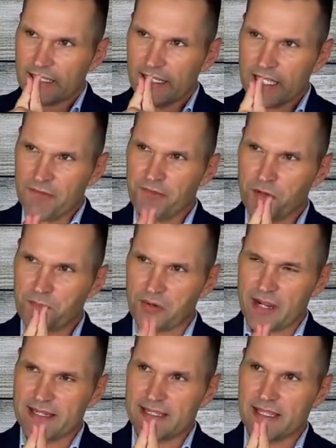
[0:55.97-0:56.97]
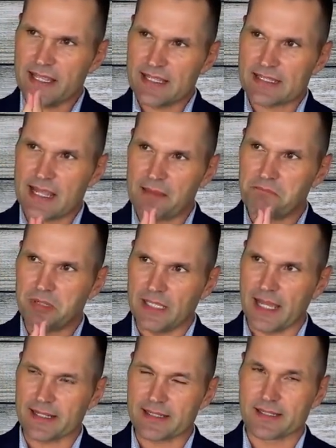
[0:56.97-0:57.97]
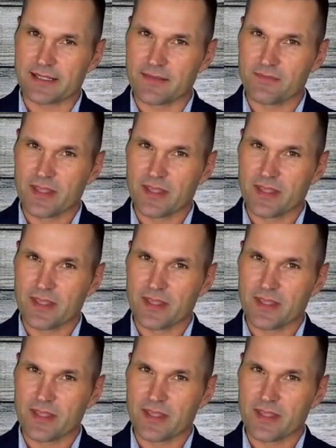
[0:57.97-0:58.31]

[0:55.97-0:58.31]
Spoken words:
if your pricing is complex,